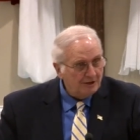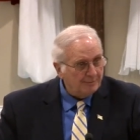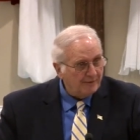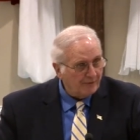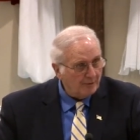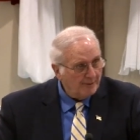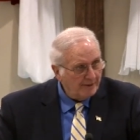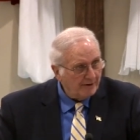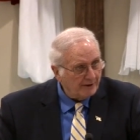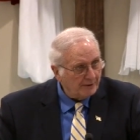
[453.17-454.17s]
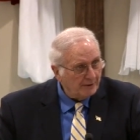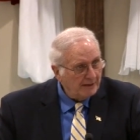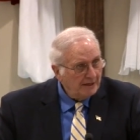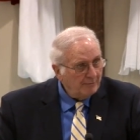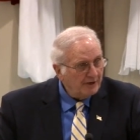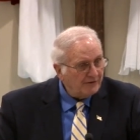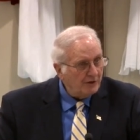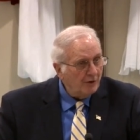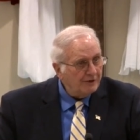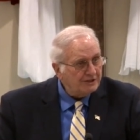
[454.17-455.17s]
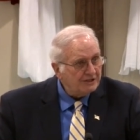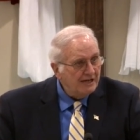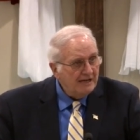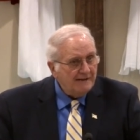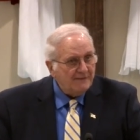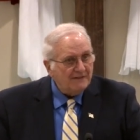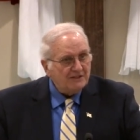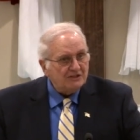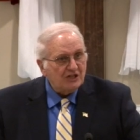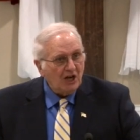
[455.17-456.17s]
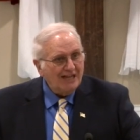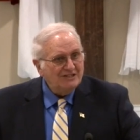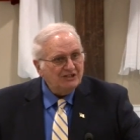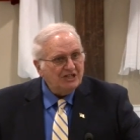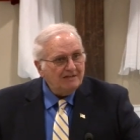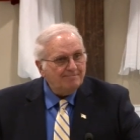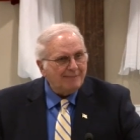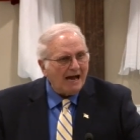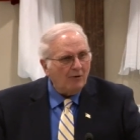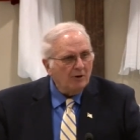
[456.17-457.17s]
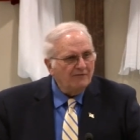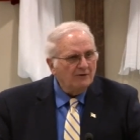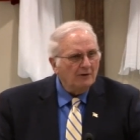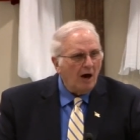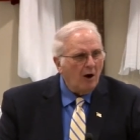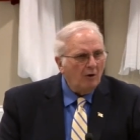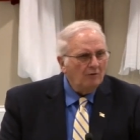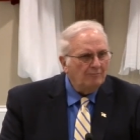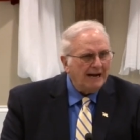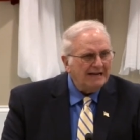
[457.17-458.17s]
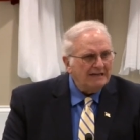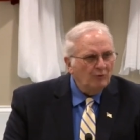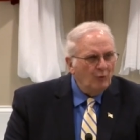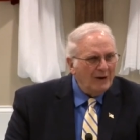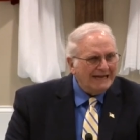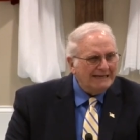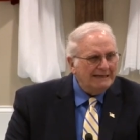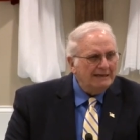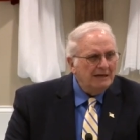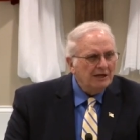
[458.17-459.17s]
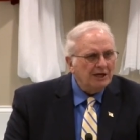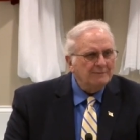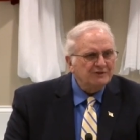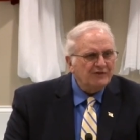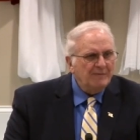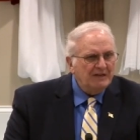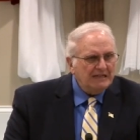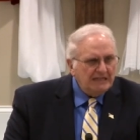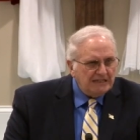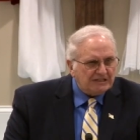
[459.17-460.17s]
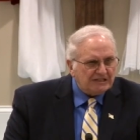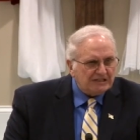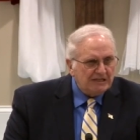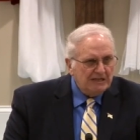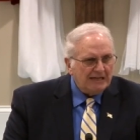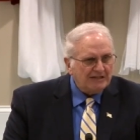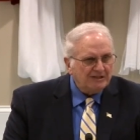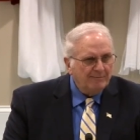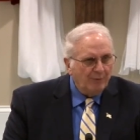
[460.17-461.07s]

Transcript: to perform a miracle. But if you notice that this cleansing, powerful, almighty wind comes from the east, that's